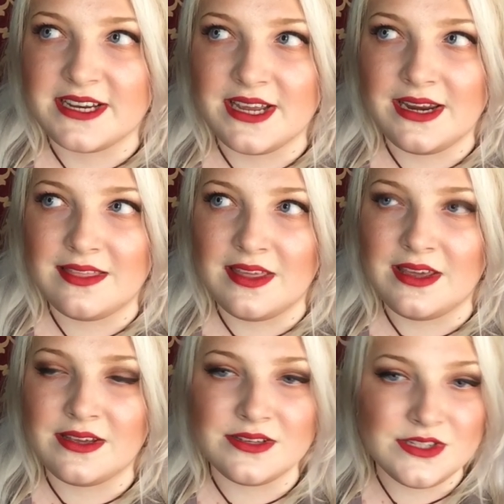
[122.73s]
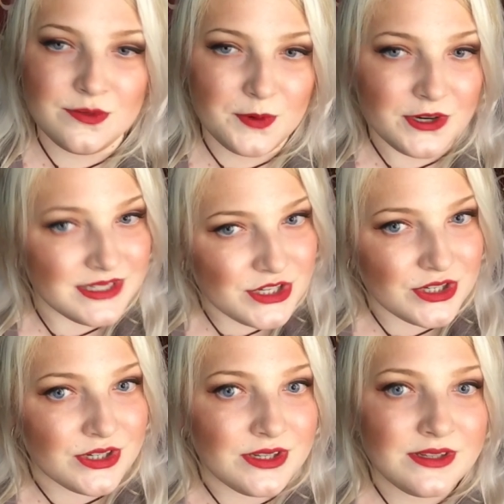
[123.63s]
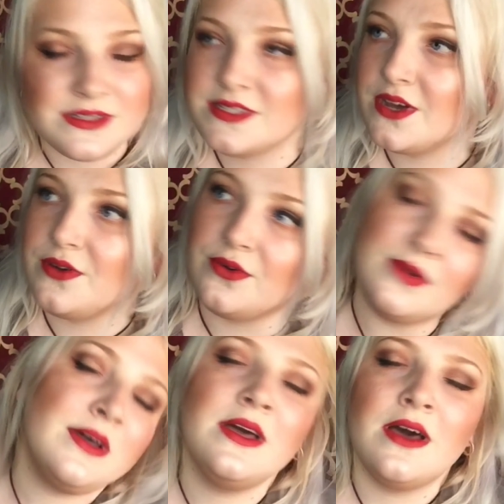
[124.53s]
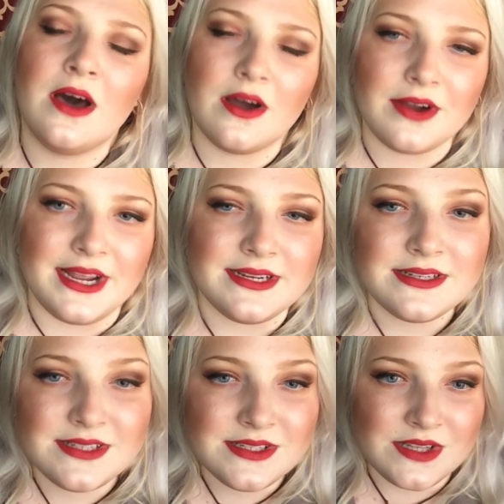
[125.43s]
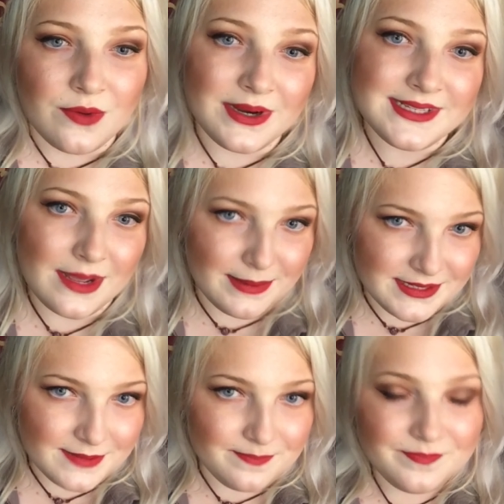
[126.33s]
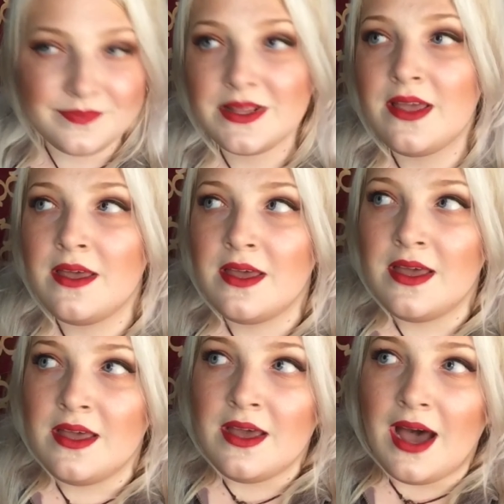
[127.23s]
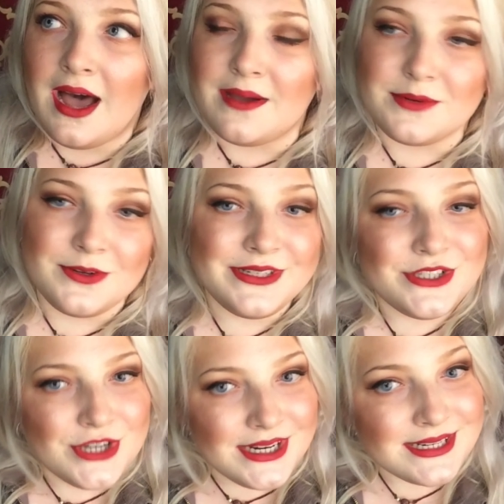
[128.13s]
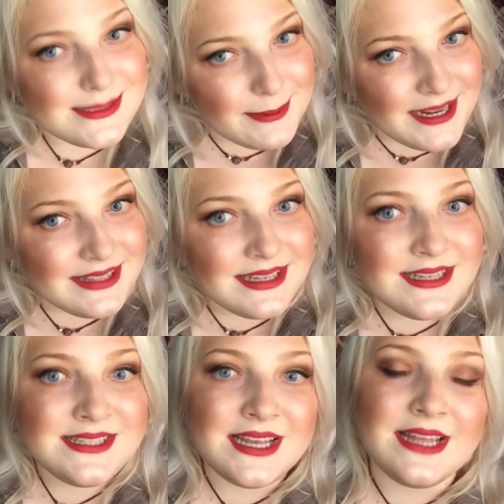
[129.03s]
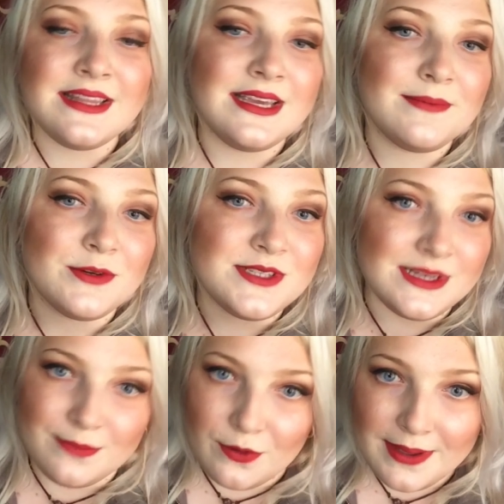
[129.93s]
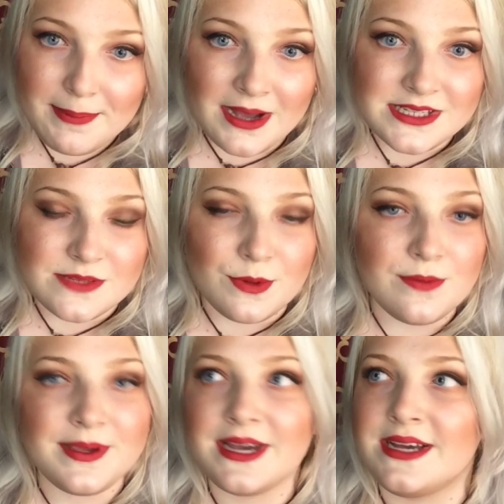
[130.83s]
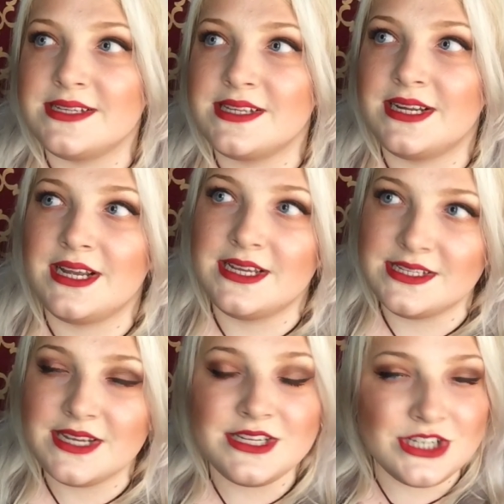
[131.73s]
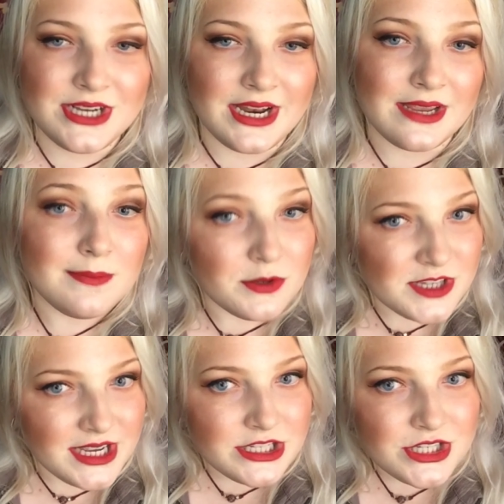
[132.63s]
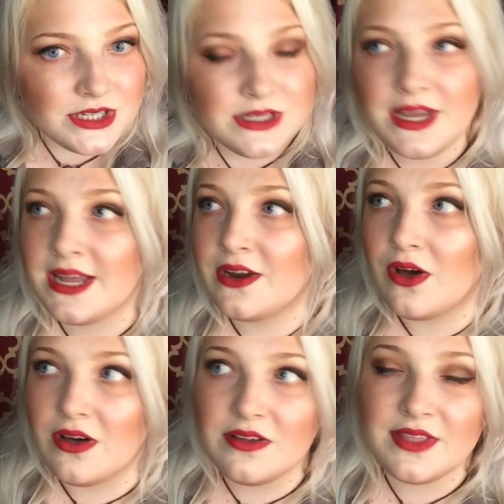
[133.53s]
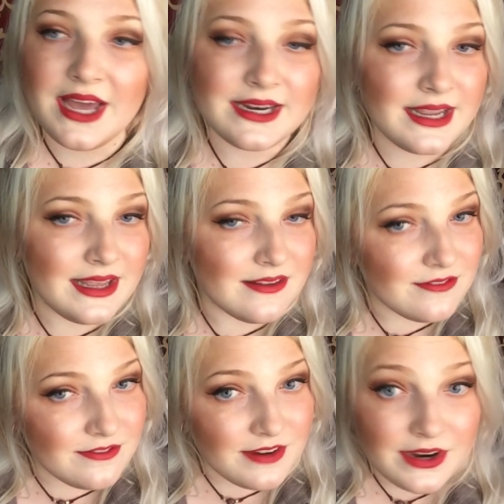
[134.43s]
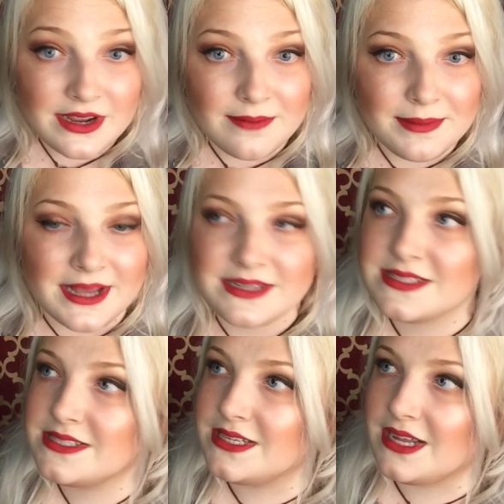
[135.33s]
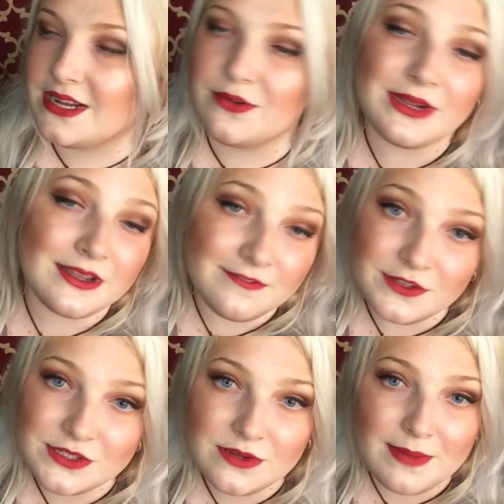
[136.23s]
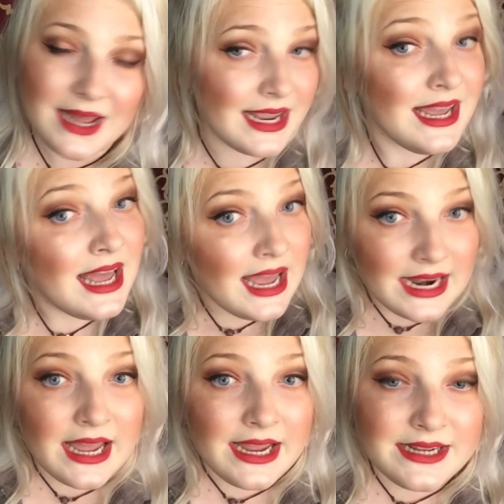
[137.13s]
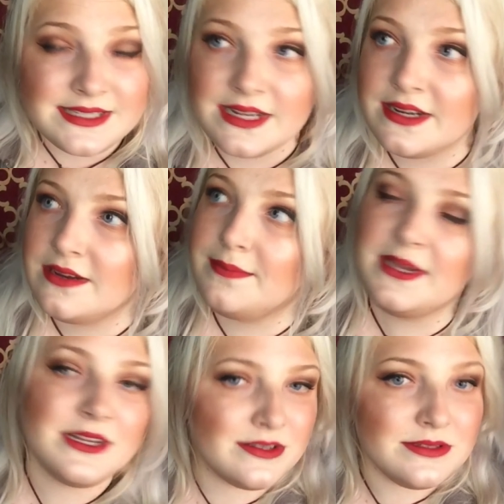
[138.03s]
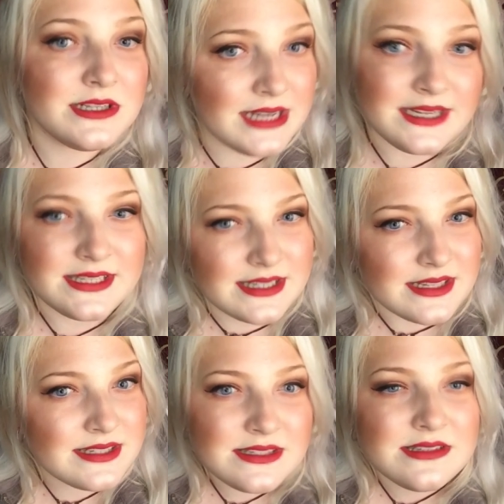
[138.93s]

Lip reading: anything super internal. So, all right. So what is albinism? I'm going to try to explain this in the most simple way possible because it is a genetic mutation and all that can get very complex. And I don't want to confuse nobody. And I ain't studying to be a geneticist,